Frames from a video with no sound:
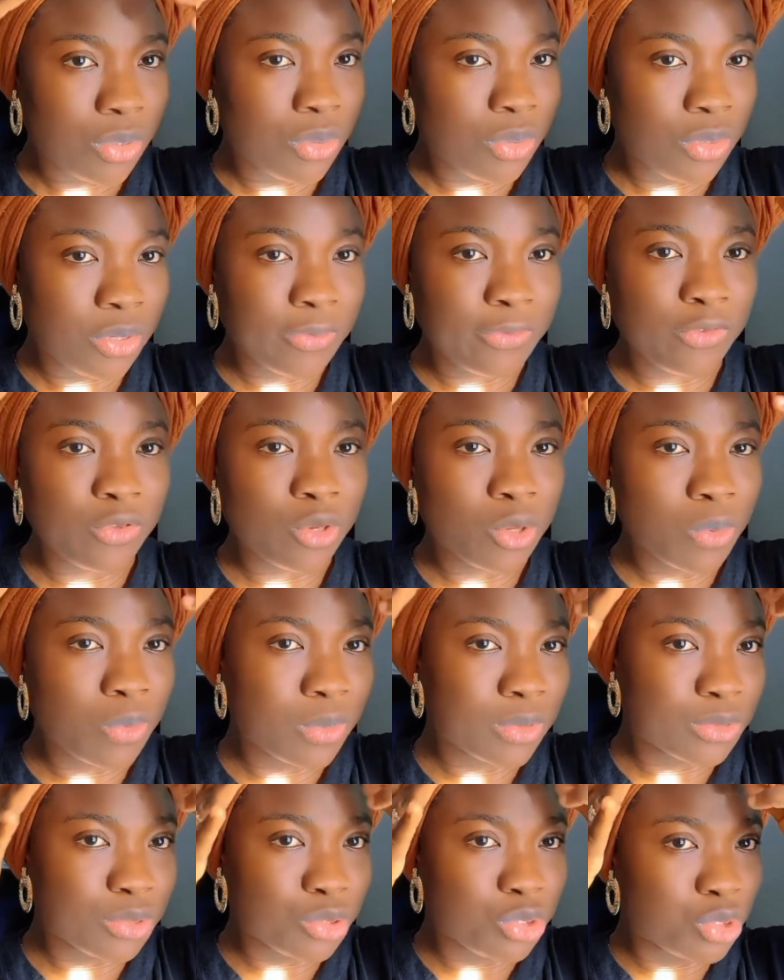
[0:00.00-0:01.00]
If you don't
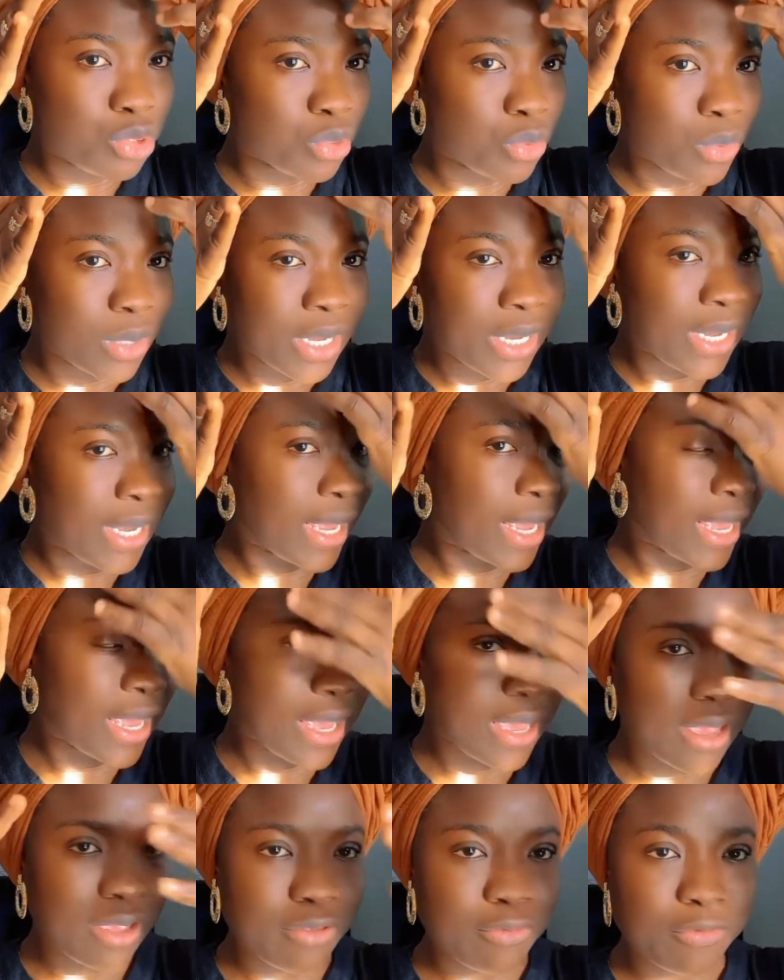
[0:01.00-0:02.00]
want to show any
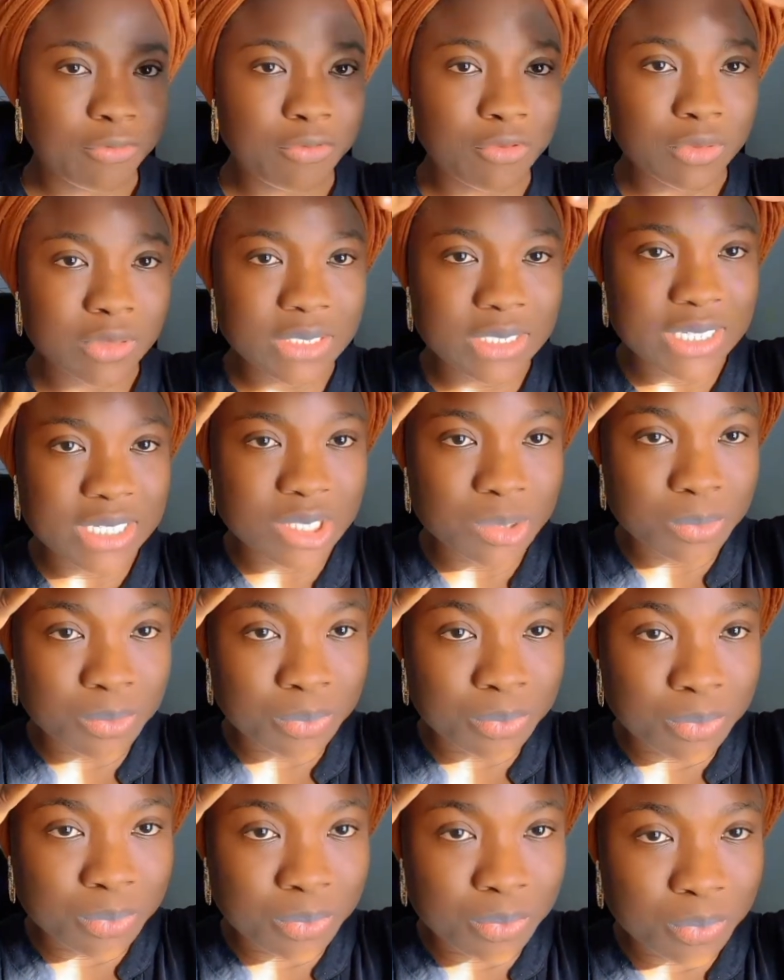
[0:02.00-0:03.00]
hair in front, just
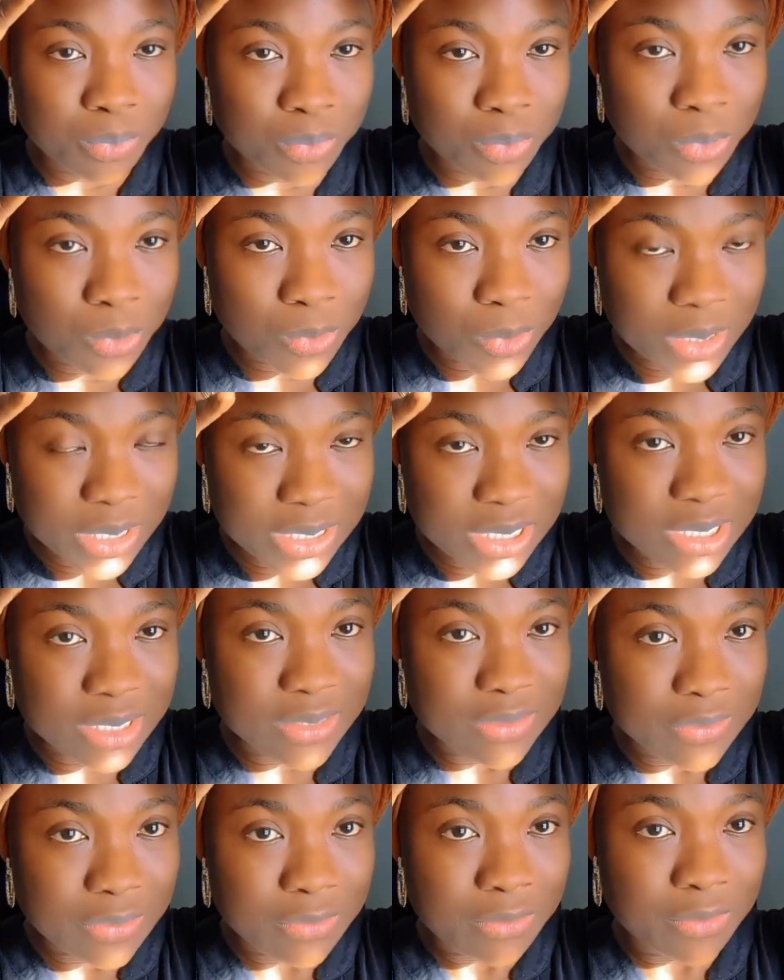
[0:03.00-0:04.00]
pull
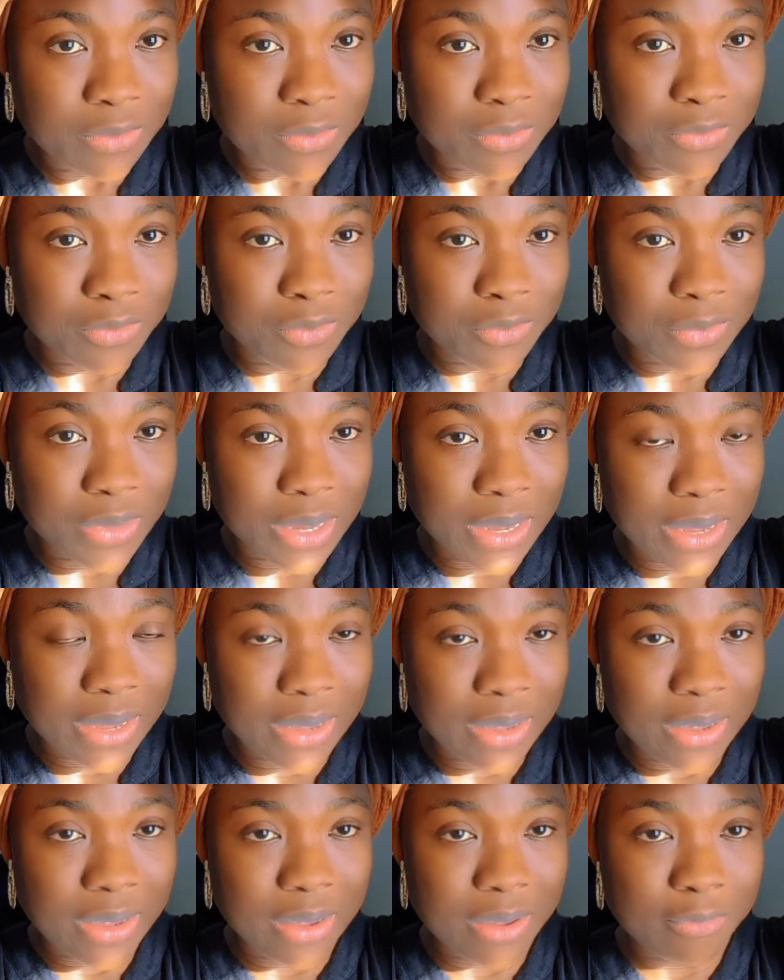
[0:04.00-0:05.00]

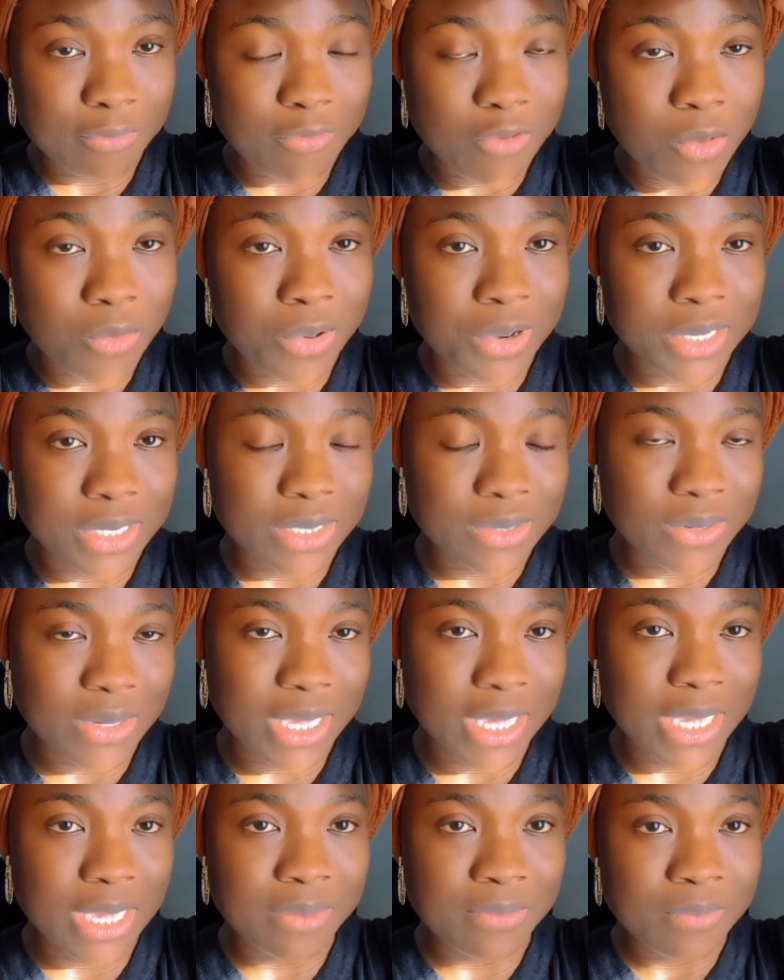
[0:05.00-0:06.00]
it forward.
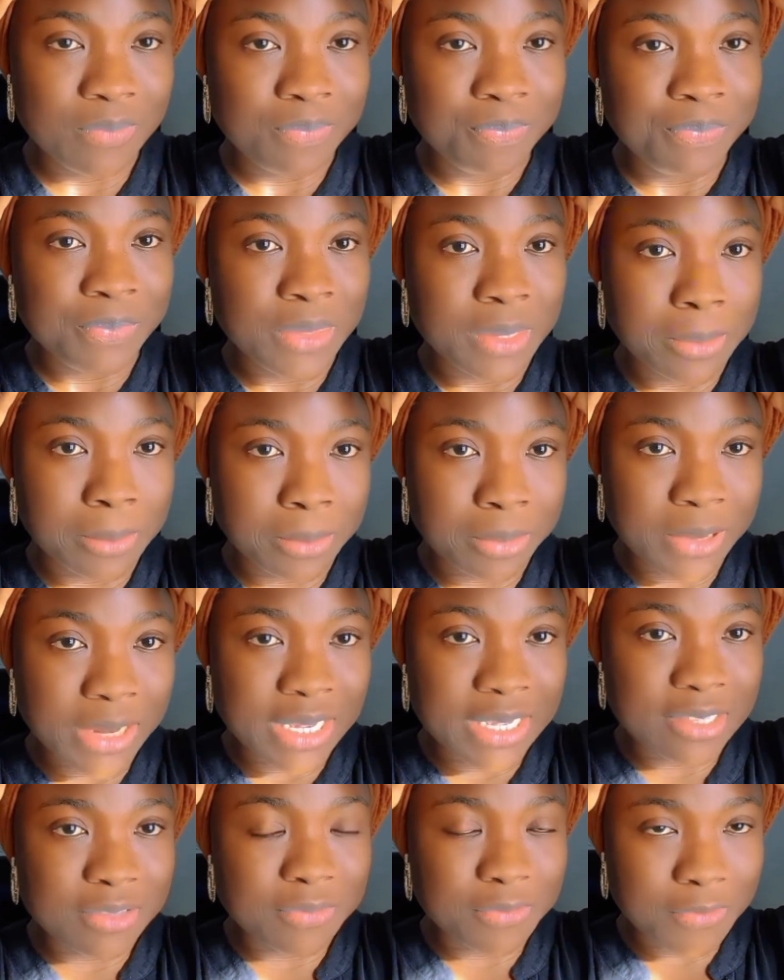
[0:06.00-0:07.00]
Okay, bring
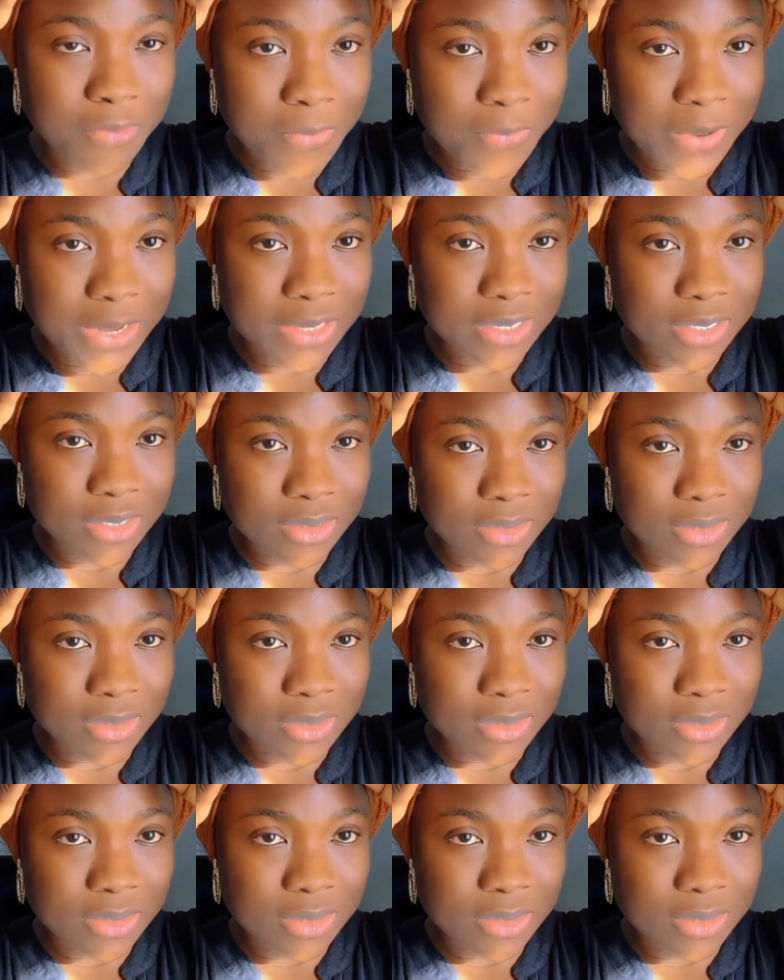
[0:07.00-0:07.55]
it forward.